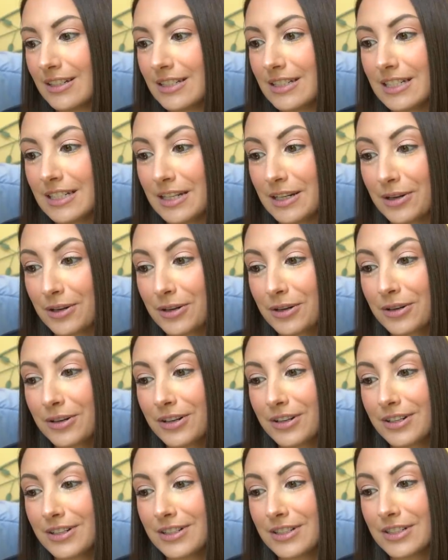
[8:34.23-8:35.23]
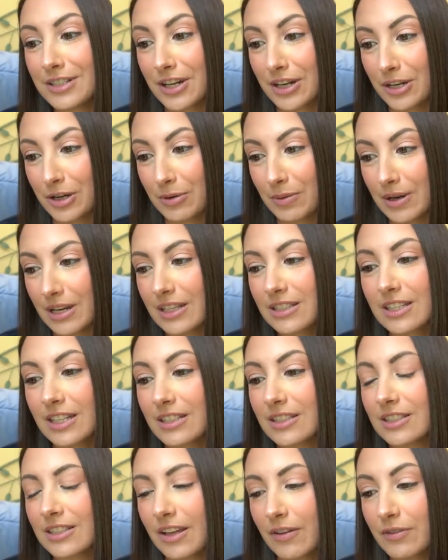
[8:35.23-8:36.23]
Dear diary, it
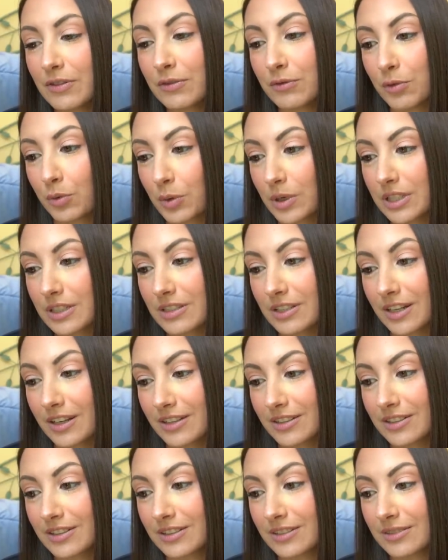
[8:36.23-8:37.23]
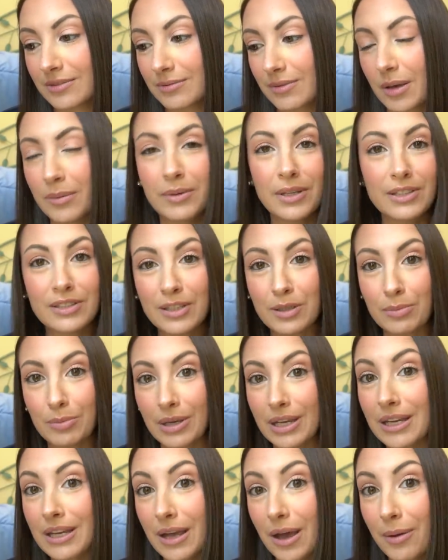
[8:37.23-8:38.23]
says 746. I'm guessing
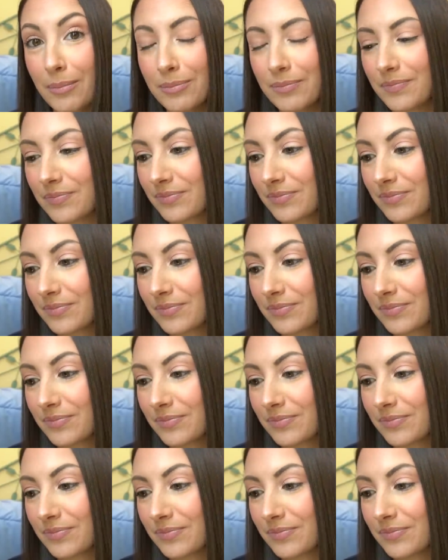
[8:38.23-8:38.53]
PM.